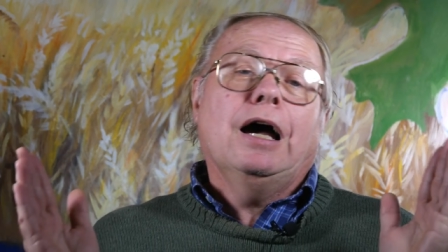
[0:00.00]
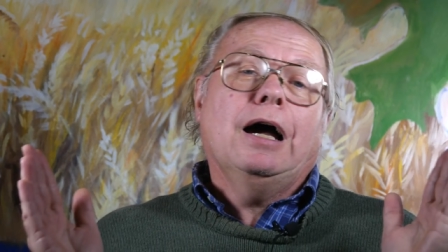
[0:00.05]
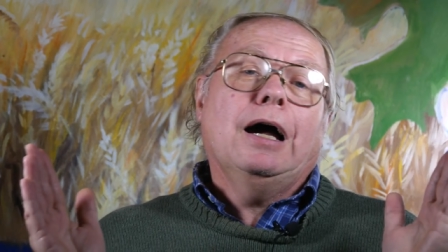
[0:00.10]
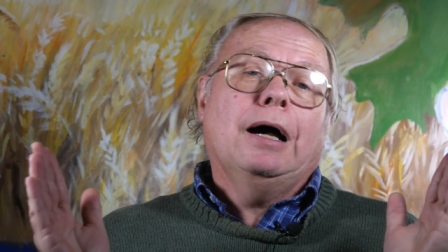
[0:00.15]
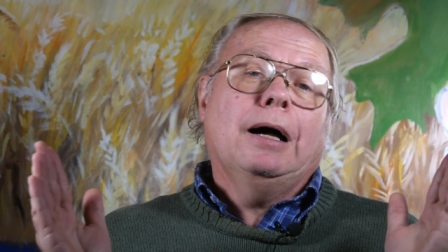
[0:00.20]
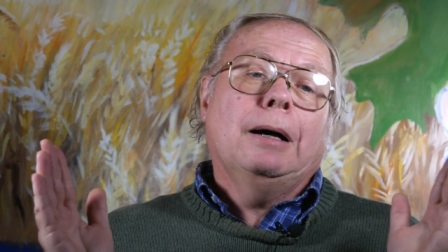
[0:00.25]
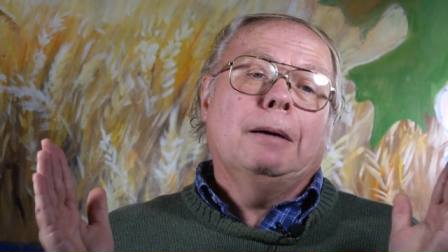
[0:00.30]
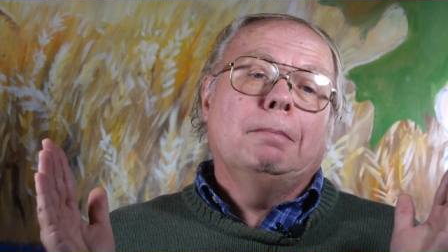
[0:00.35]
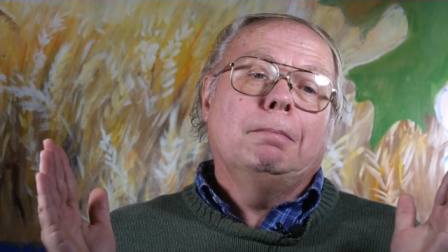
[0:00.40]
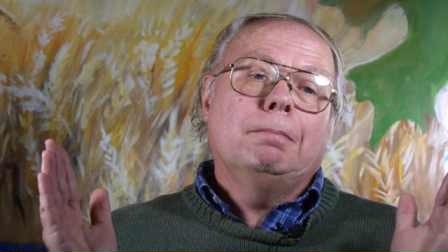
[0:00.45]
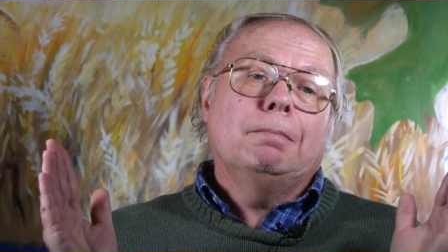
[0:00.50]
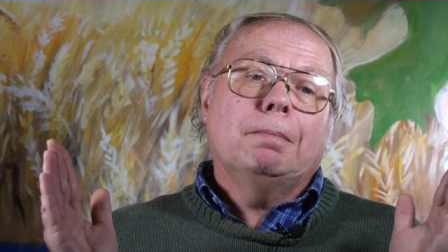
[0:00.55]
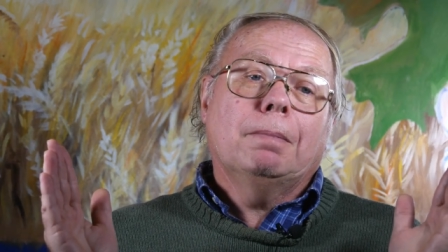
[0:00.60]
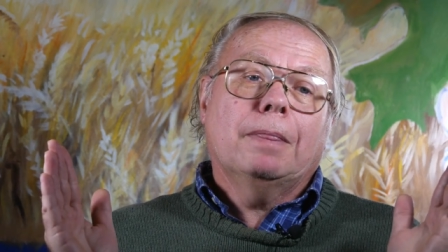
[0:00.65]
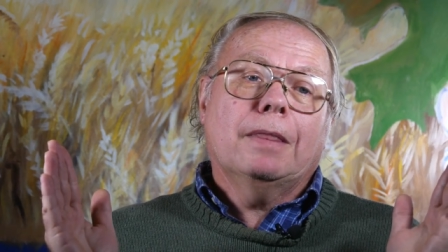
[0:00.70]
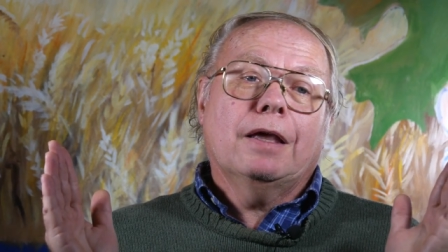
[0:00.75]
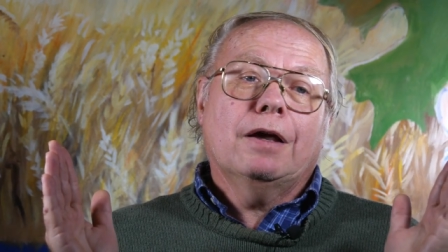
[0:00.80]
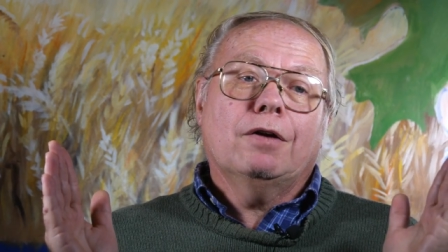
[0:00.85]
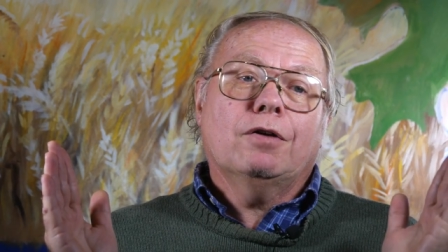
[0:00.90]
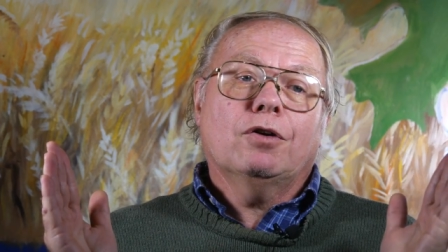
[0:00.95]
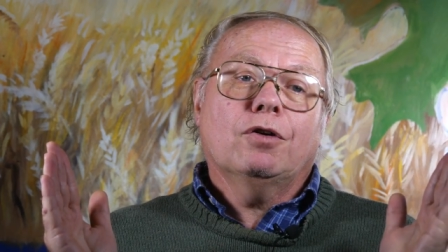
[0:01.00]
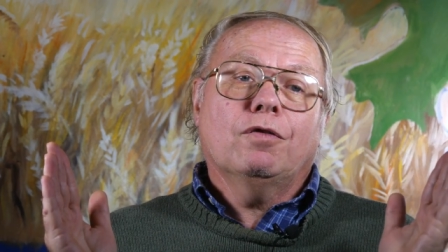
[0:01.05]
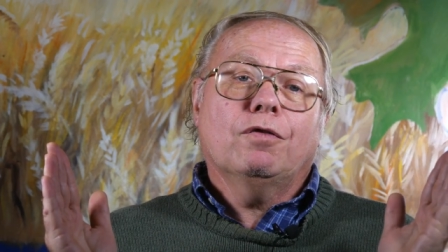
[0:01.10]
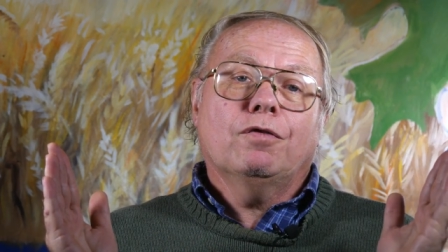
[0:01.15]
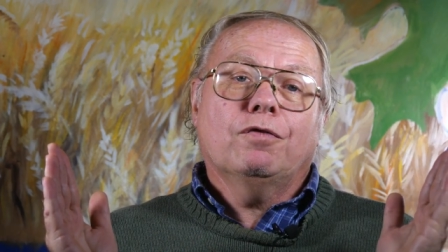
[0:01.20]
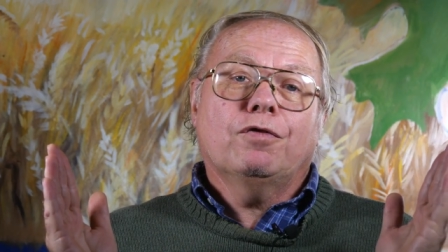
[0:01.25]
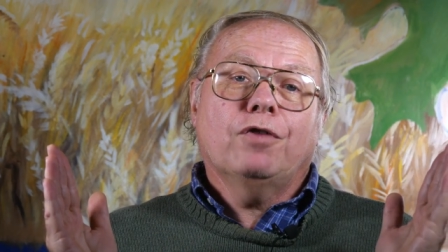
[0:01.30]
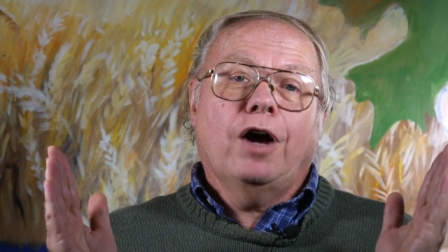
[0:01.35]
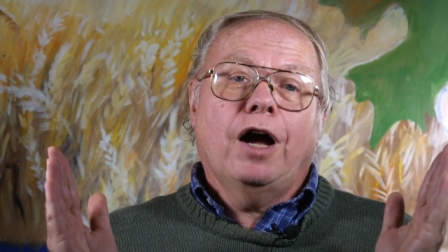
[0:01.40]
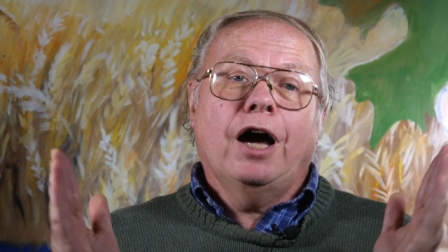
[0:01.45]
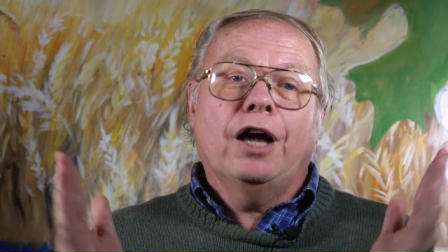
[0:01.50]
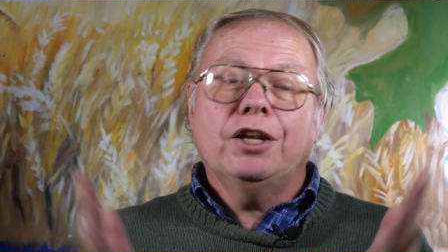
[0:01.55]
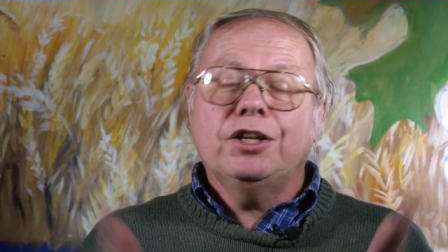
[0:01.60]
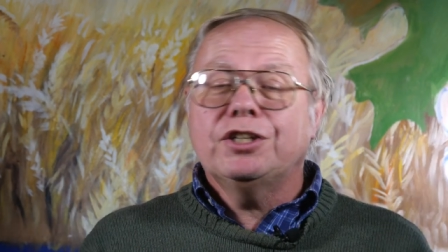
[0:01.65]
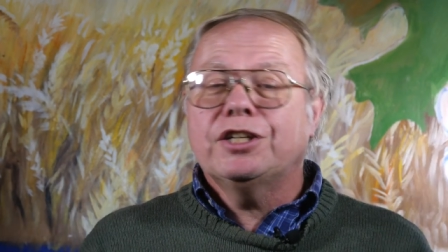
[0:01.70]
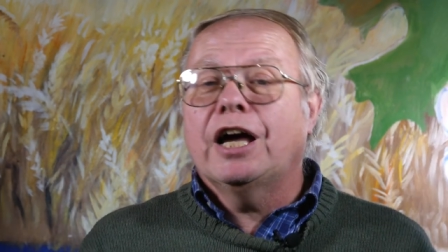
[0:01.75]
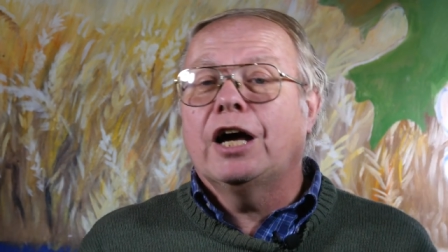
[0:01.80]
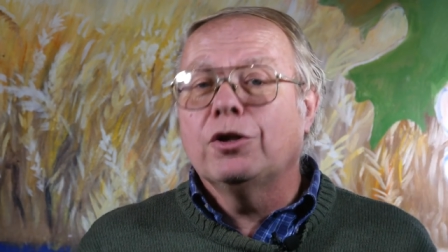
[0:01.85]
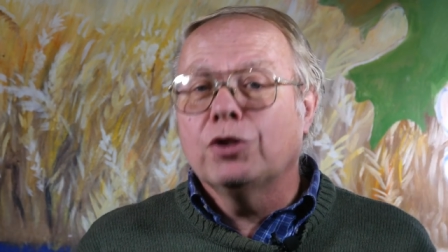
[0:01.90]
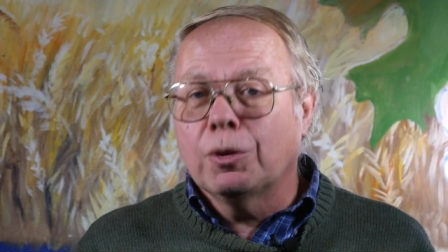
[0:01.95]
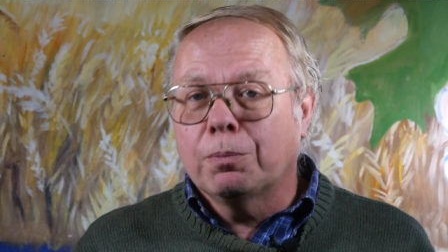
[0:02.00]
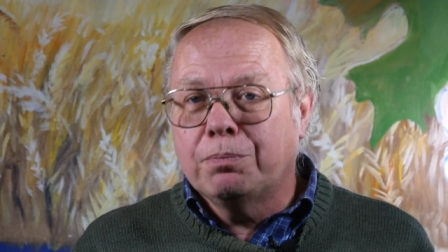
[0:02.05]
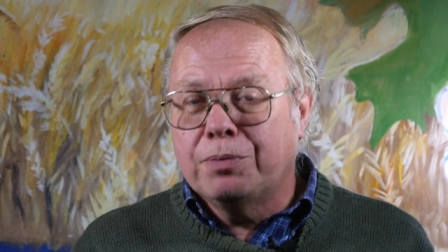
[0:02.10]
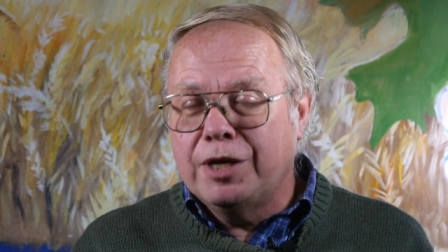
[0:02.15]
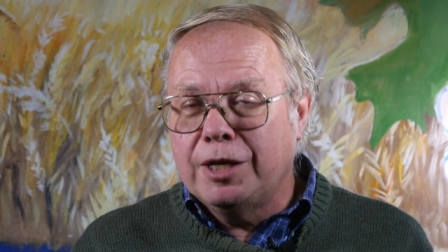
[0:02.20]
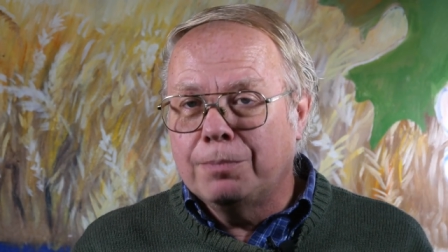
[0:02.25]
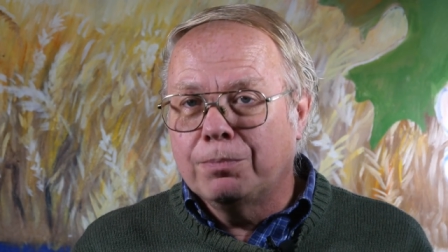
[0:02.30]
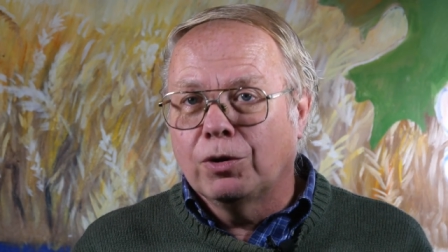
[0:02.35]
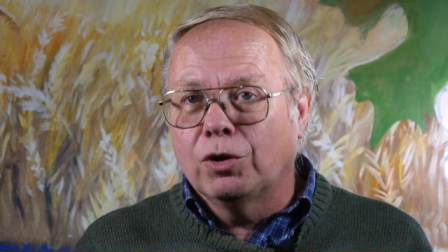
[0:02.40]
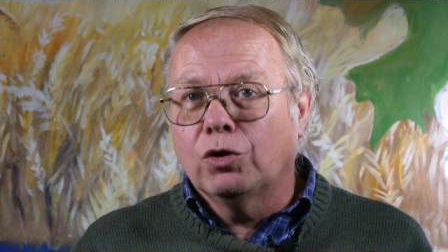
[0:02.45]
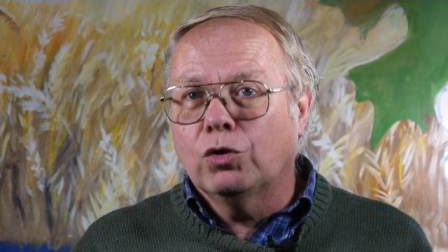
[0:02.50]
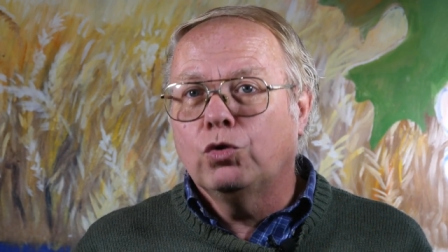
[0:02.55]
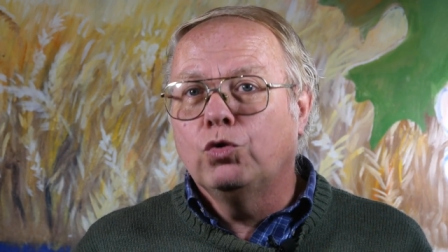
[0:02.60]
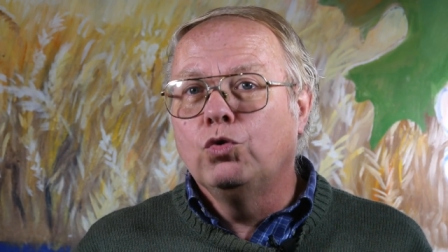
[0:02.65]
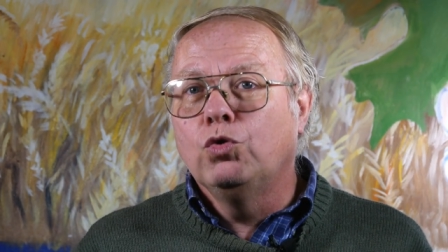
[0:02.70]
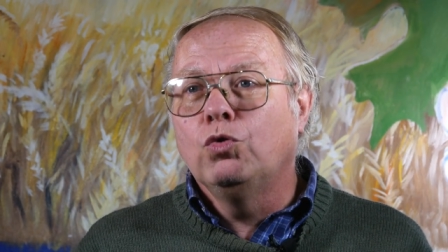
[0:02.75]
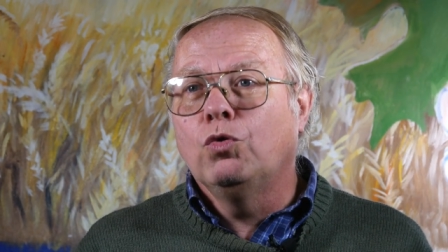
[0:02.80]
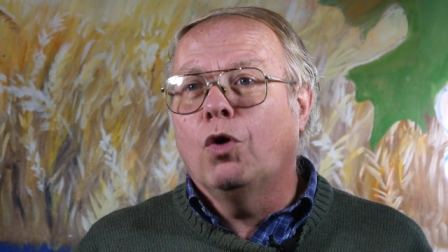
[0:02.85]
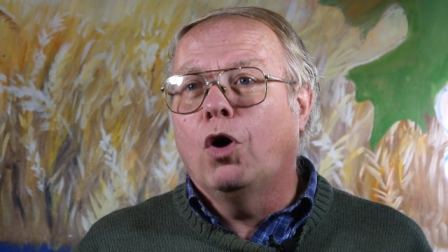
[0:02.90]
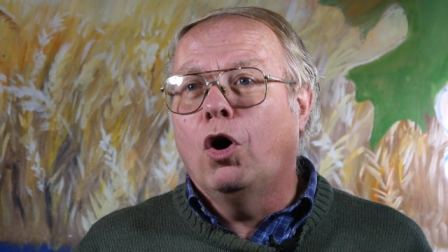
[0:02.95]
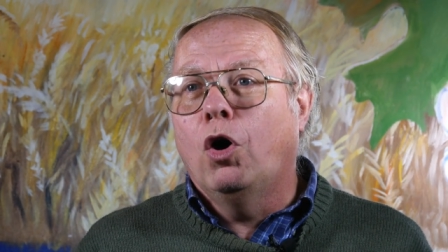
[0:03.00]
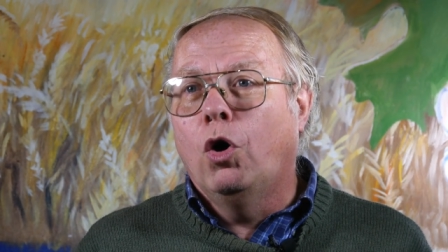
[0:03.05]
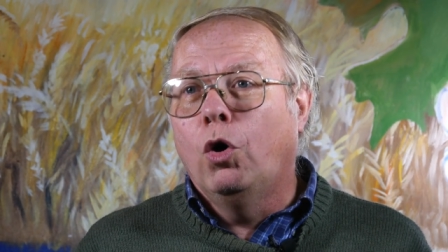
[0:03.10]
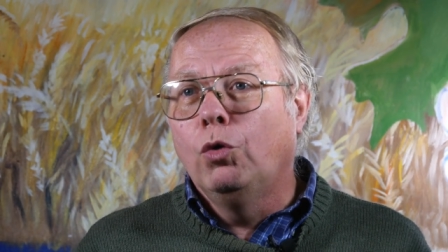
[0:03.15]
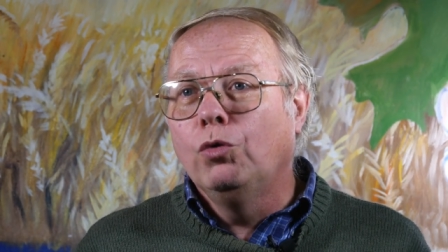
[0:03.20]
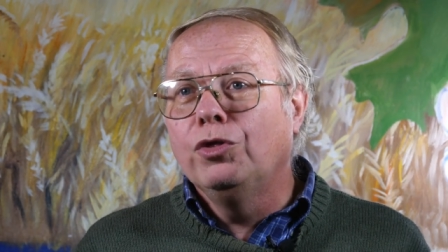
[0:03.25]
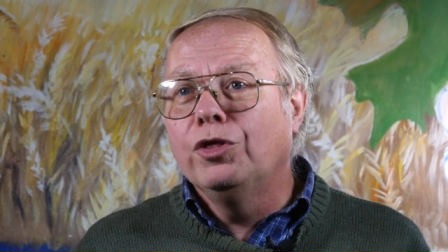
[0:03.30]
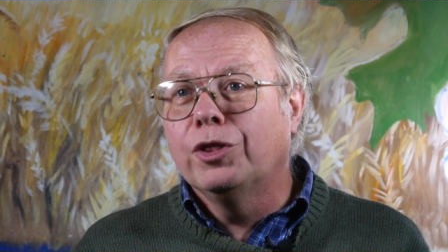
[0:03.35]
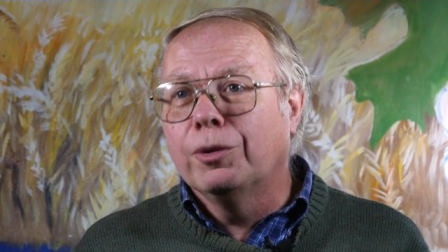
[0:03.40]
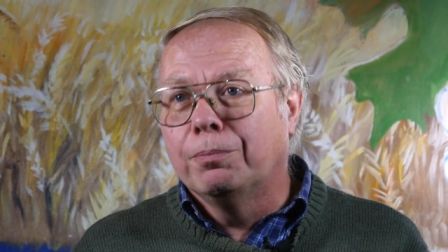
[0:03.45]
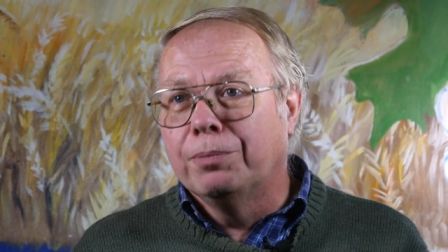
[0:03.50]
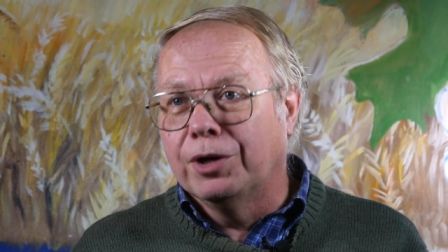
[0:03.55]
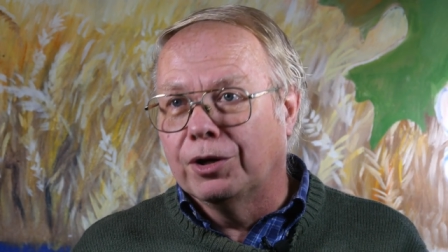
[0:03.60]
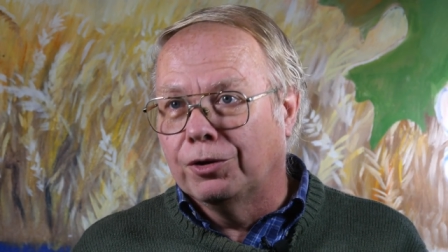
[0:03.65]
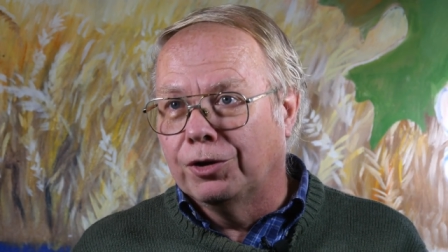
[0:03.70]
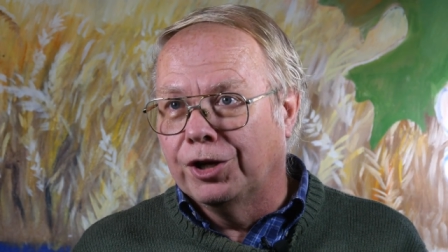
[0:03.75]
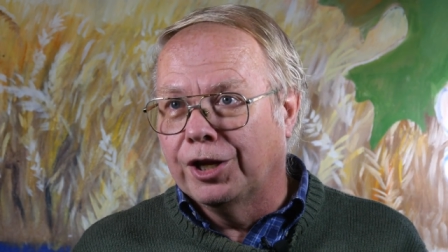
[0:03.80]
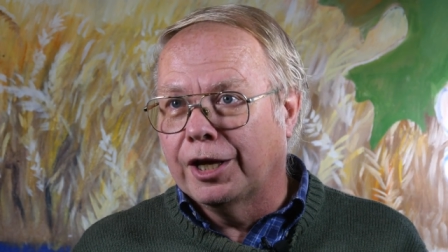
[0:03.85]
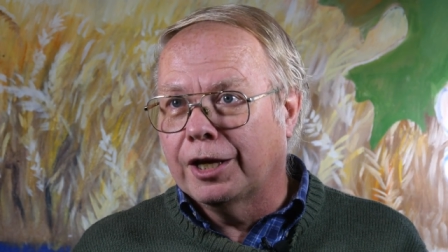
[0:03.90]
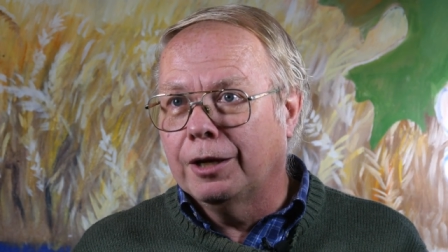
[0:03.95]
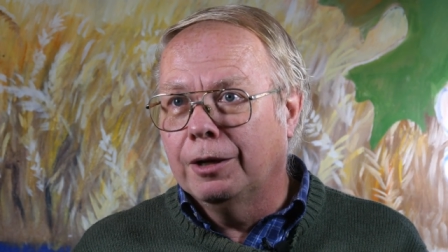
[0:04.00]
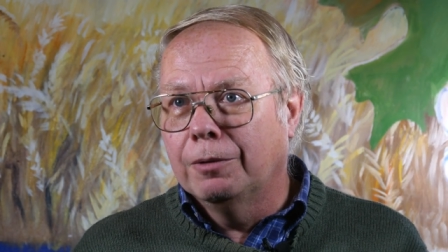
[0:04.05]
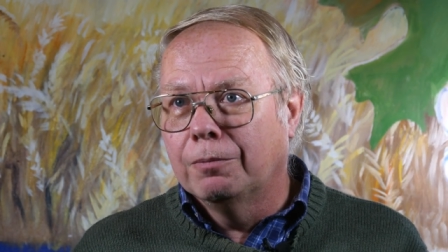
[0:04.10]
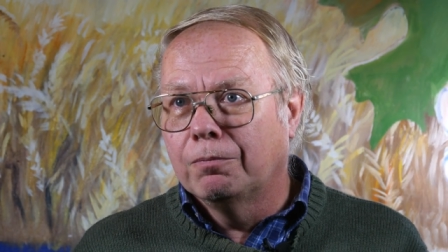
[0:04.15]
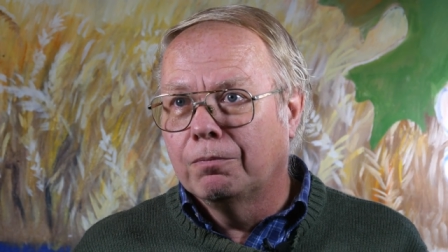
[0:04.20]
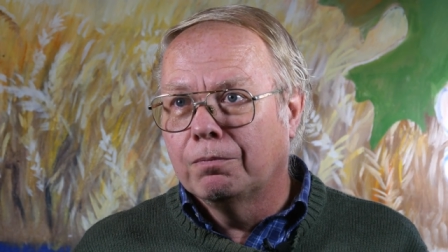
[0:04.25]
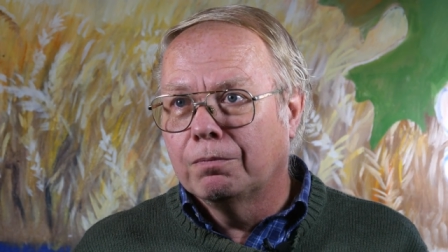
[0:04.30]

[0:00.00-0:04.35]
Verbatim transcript: um, hunt down the people who own the building